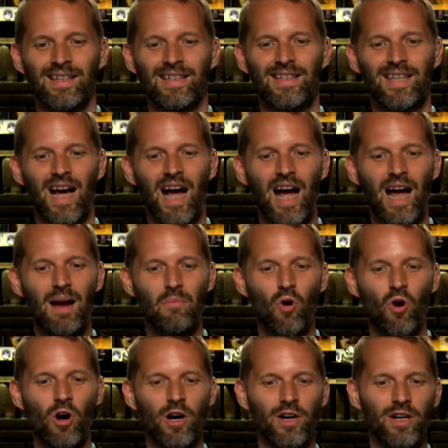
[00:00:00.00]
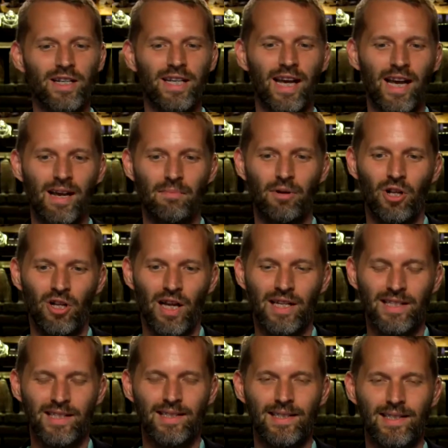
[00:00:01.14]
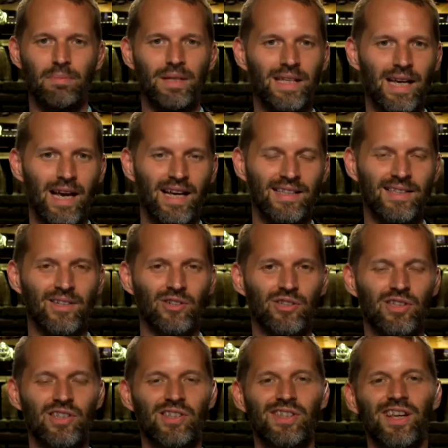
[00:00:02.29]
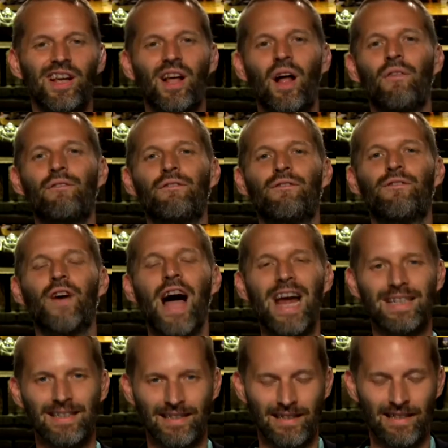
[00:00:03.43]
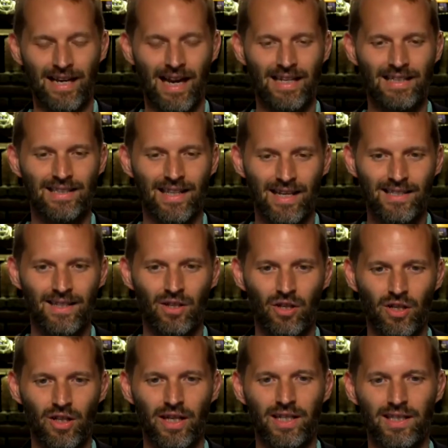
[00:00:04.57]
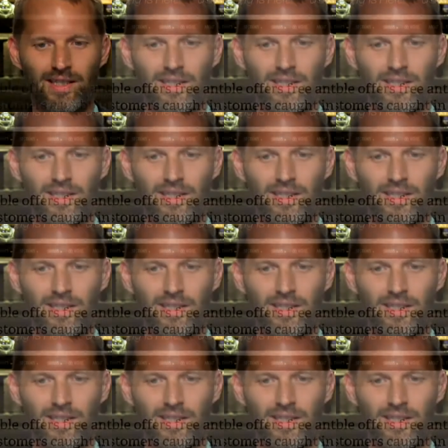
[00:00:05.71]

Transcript: Time Warner Cable and CBS are still fighting, and it doesn't look like it's going